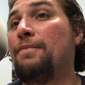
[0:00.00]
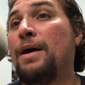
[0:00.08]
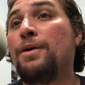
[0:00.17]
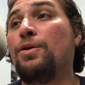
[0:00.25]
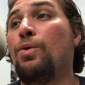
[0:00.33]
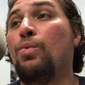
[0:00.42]
I
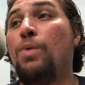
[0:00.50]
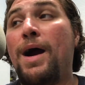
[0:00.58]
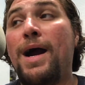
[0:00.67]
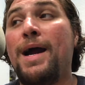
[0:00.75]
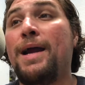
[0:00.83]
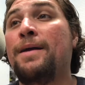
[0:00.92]
don't know
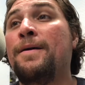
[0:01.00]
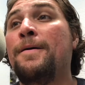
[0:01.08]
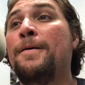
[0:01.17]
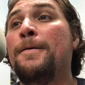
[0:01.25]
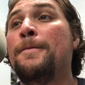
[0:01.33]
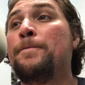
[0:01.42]
why
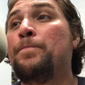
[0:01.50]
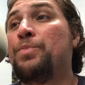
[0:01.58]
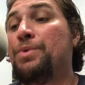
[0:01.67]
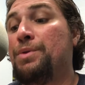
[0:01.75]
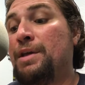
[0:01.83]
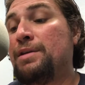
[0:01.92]

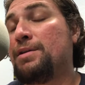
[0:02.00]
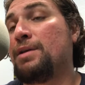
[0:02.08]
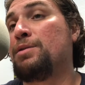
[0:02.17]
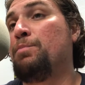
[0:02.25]
these sons